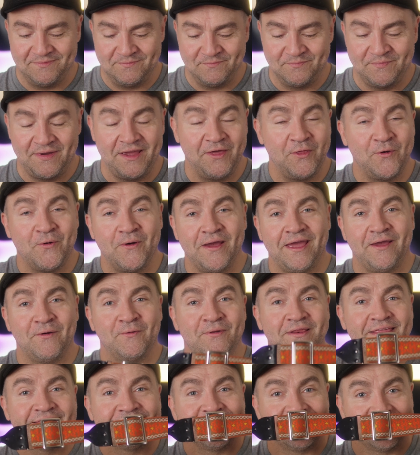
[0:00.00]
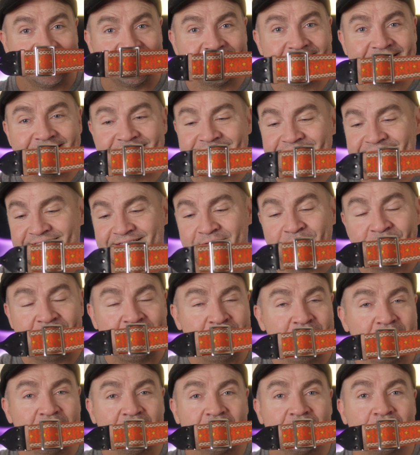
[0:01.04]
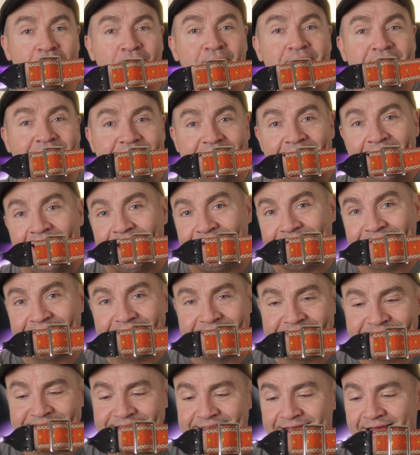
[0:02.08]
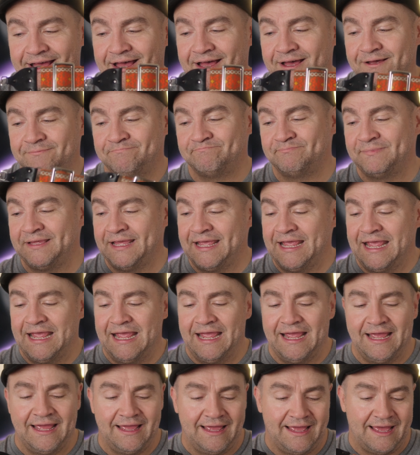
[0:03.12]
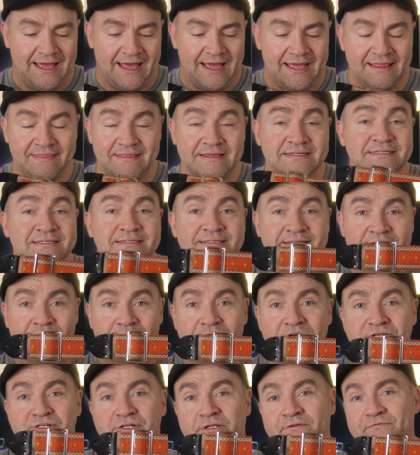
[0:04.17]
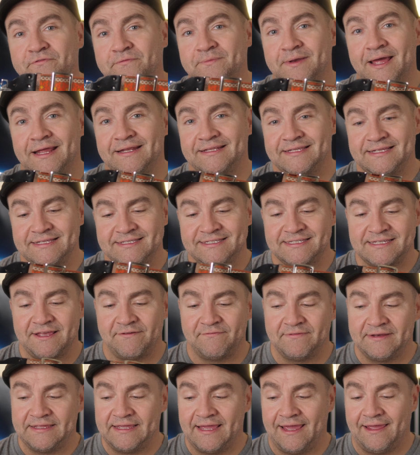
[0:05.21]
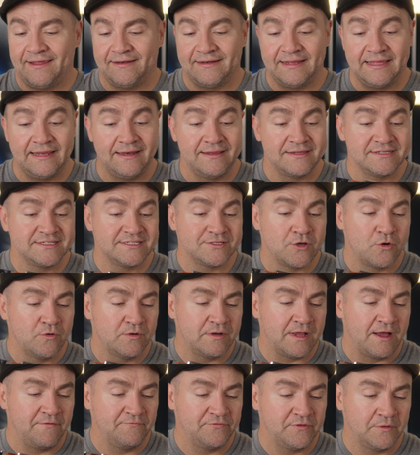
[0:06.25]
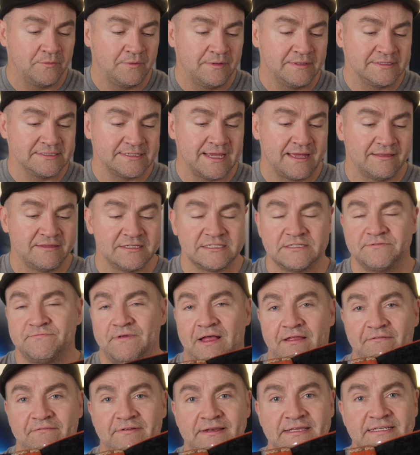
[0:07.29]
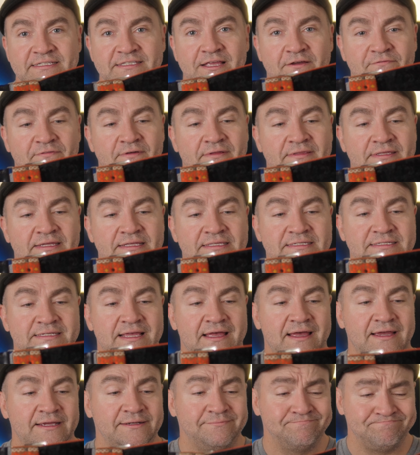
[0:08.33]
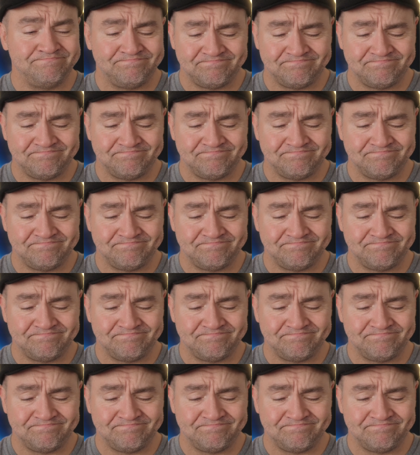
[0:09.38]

By the way, what do you think of this? Some people are gonna really hate this. This is an original from 1978. It is so comfortable. It's got this velvety stuff on the inside.